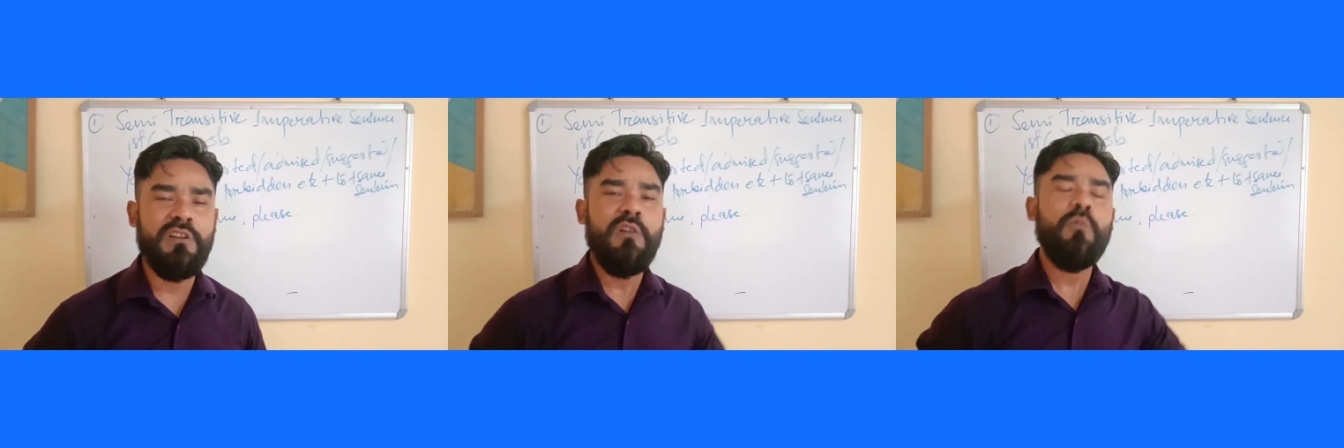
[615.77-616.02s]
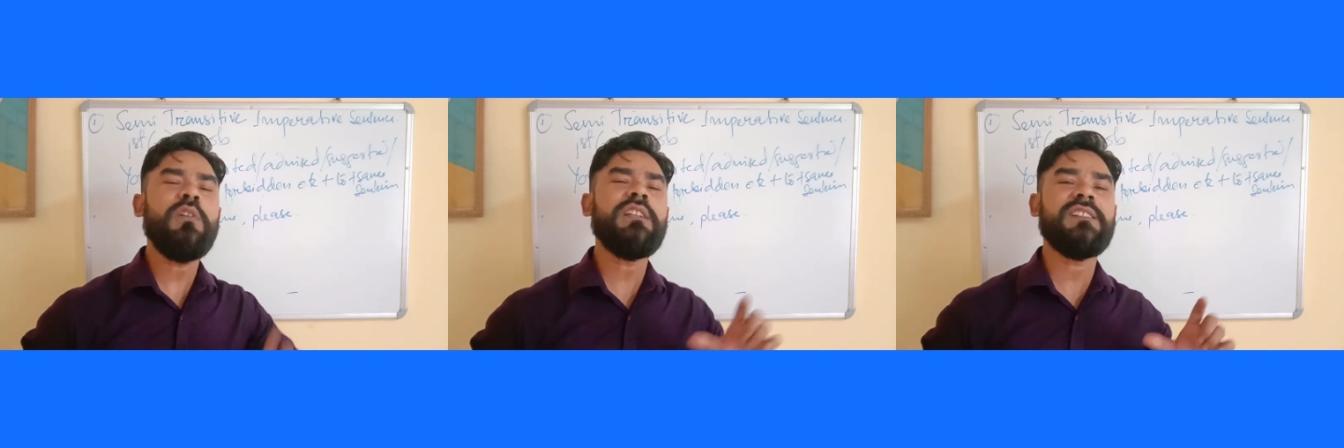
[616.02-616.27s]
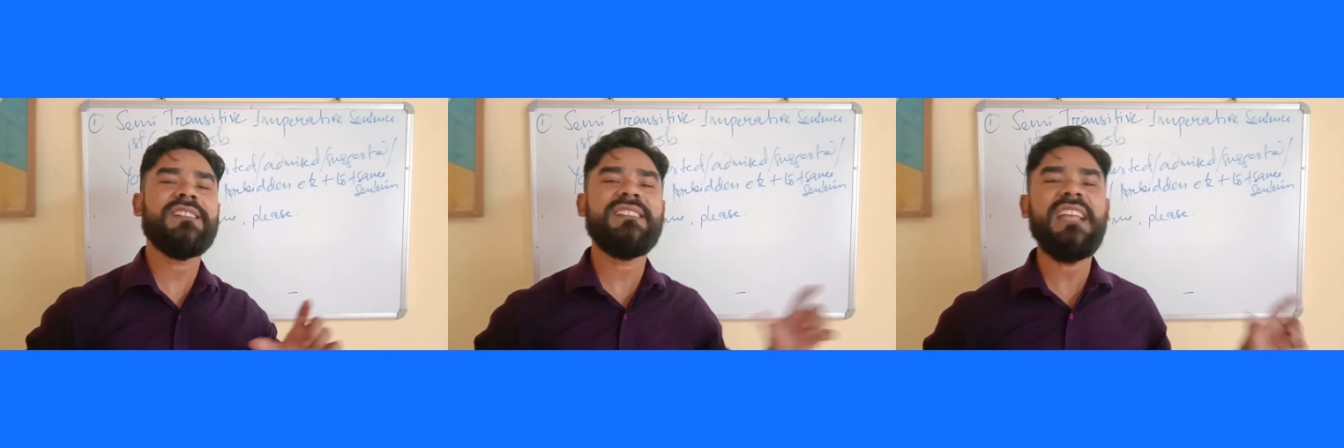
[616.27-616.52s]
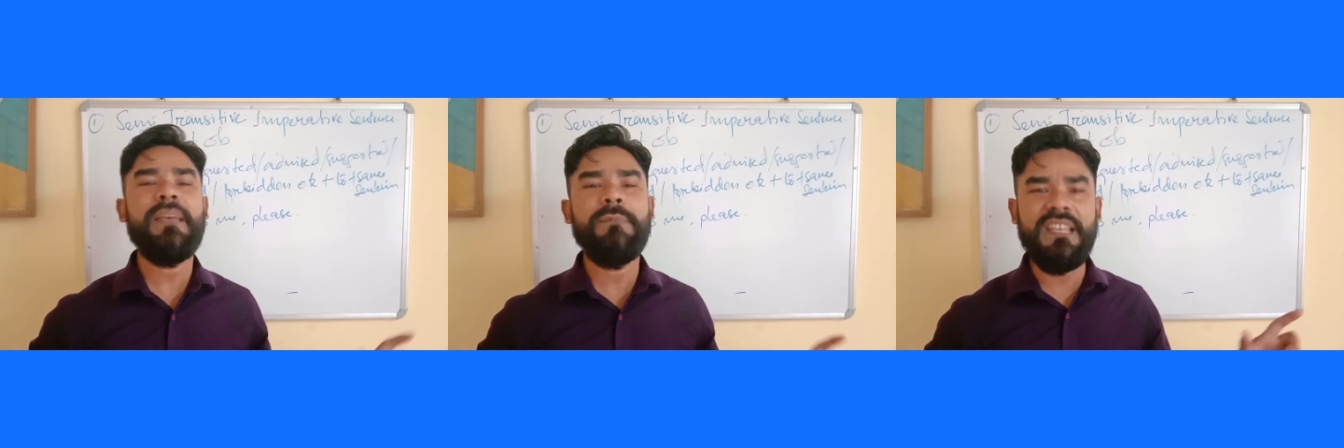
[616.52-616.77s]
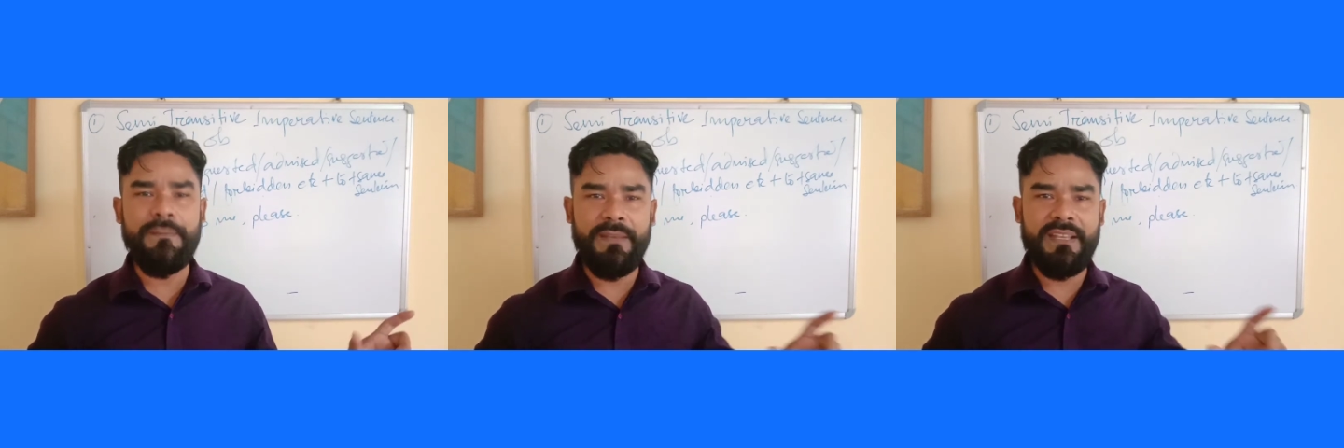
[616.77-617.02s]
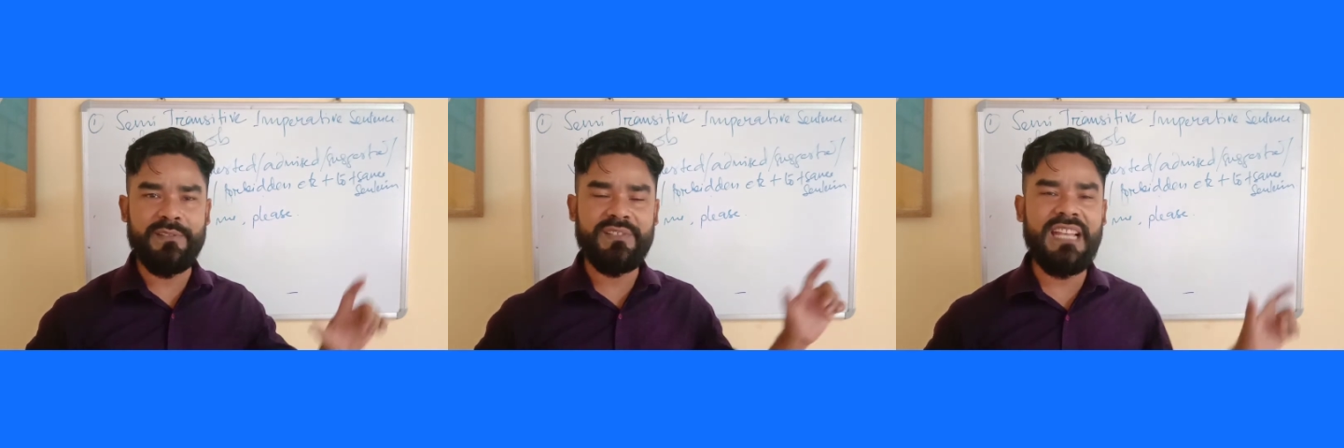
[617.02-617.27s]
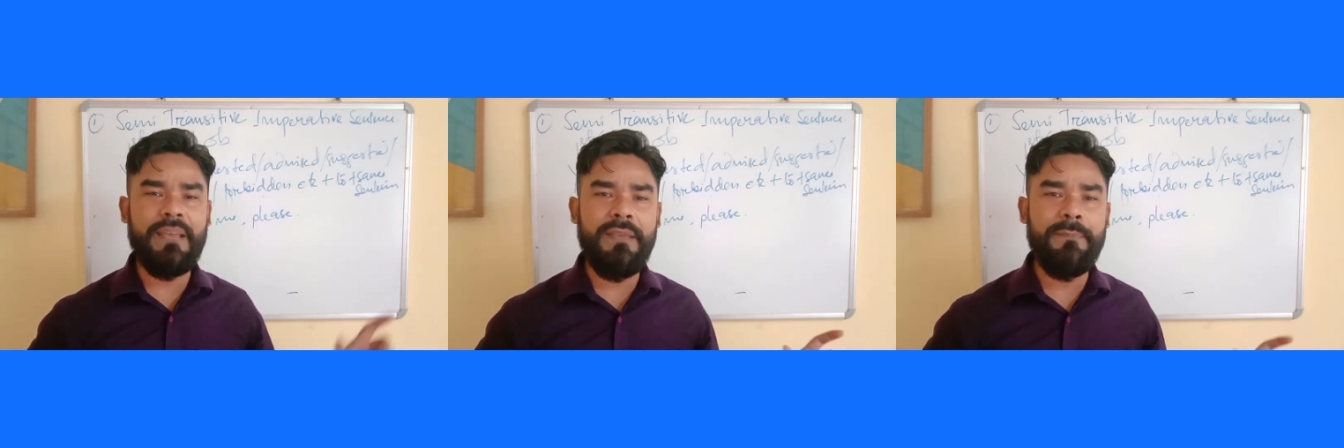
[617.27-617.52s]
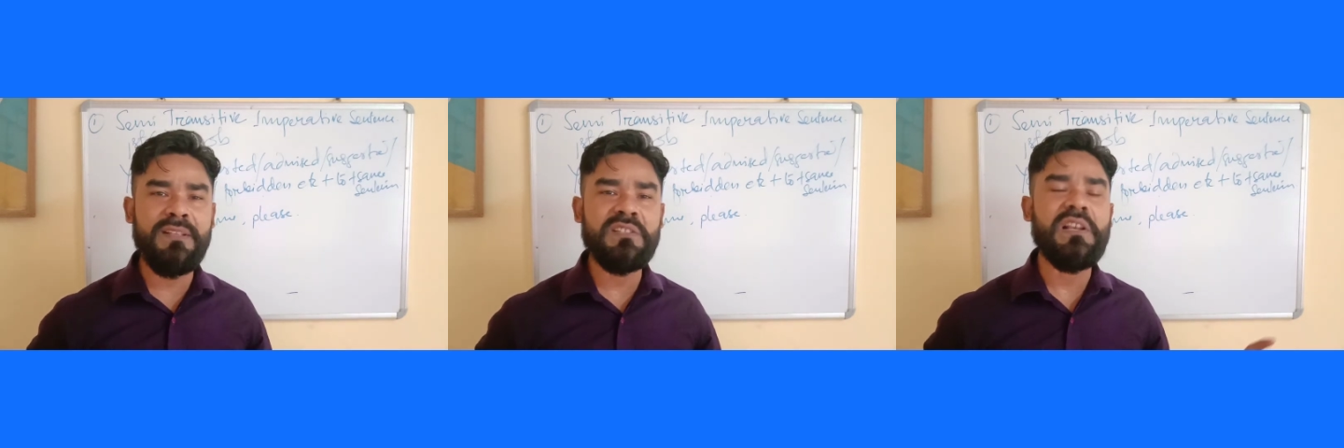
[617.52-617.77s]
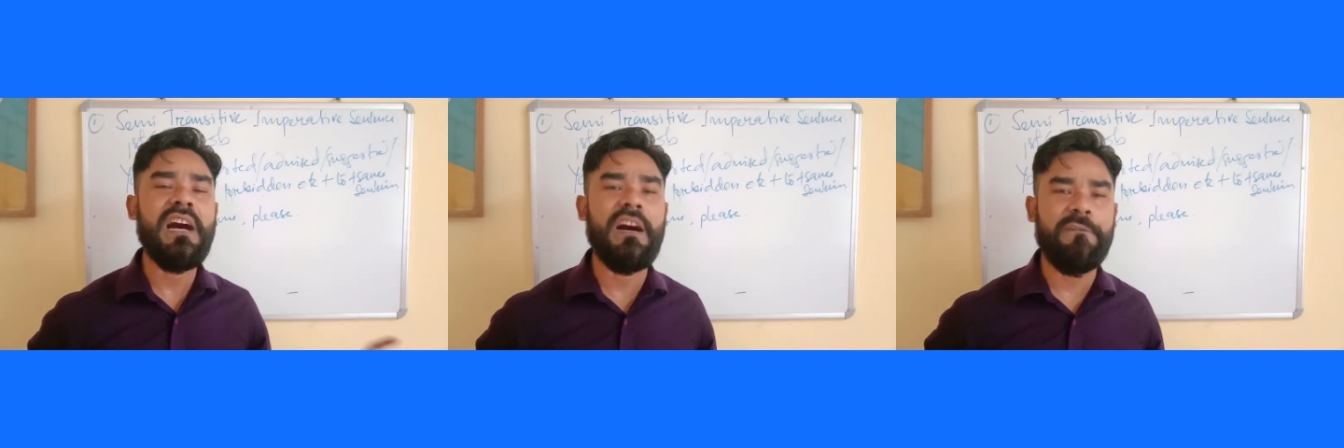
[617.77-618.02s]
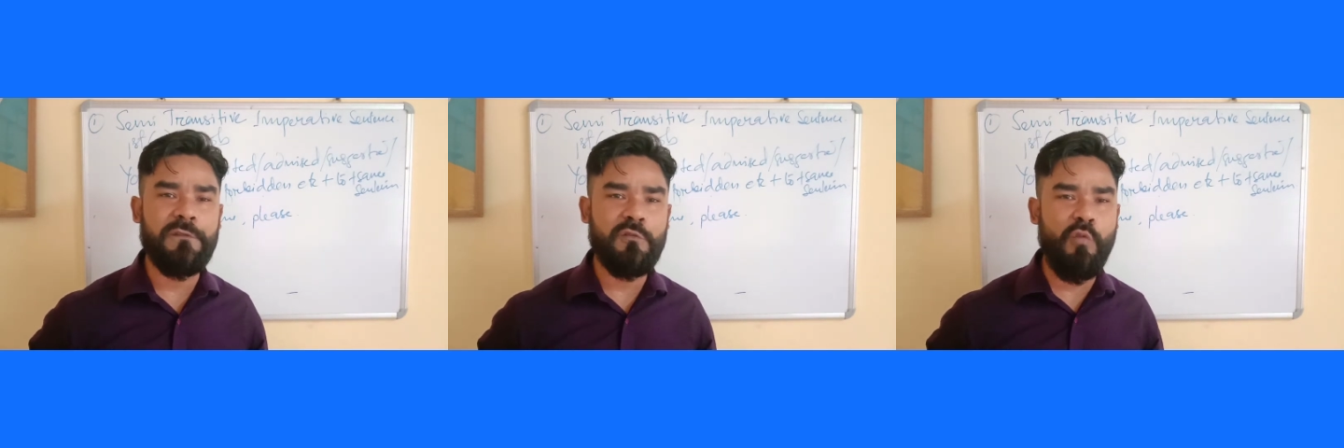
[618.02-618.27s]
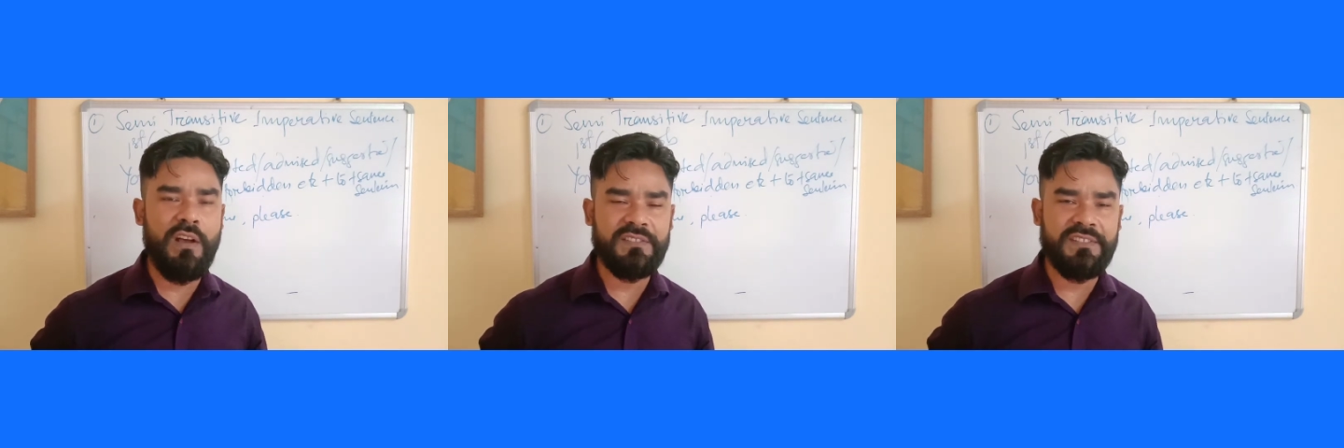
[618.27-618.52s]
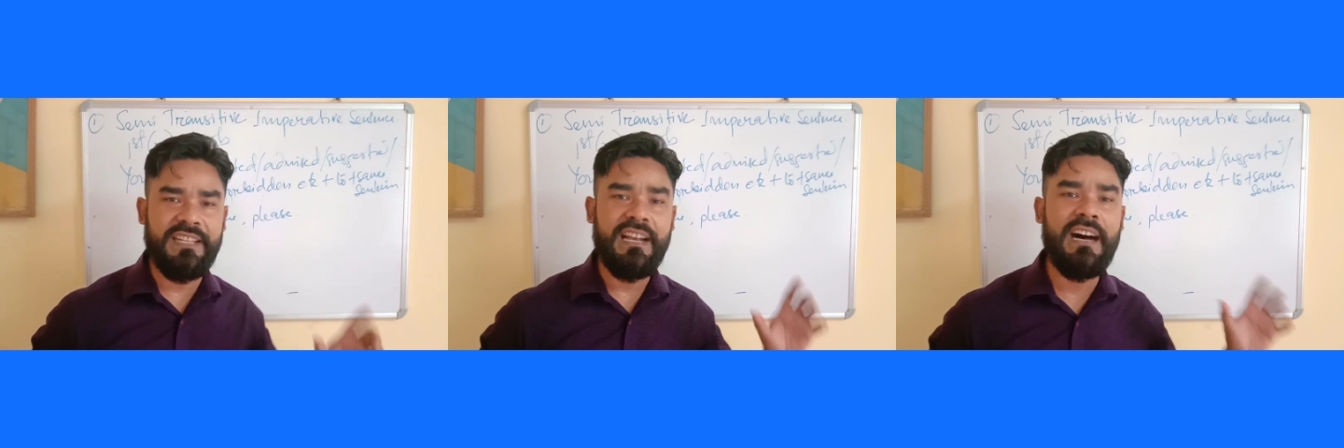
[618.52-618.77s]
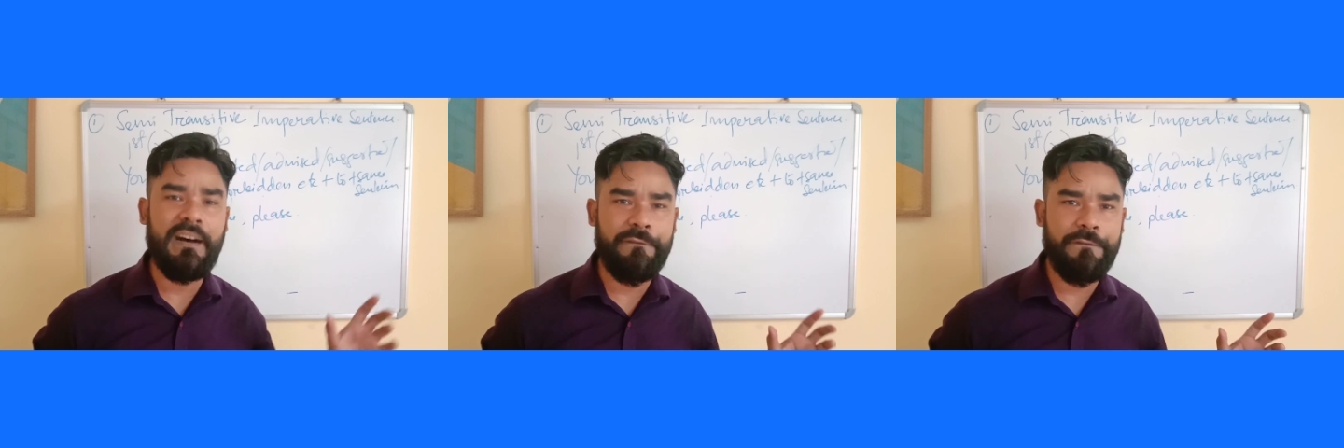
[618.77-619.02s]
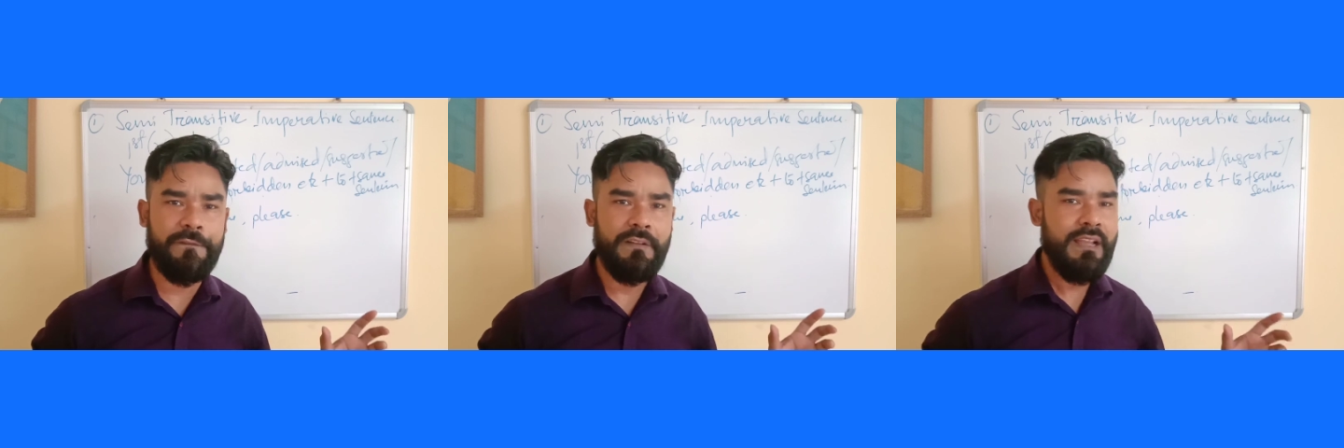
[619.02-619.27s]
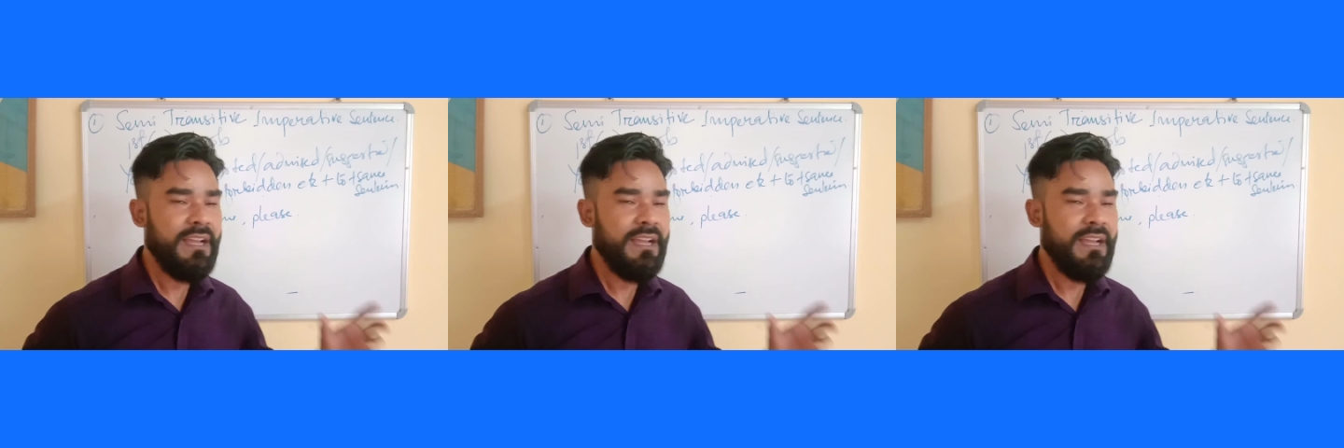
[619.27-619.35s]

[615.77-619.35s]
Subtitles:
What does semi mean? Semi means half, quasi, half.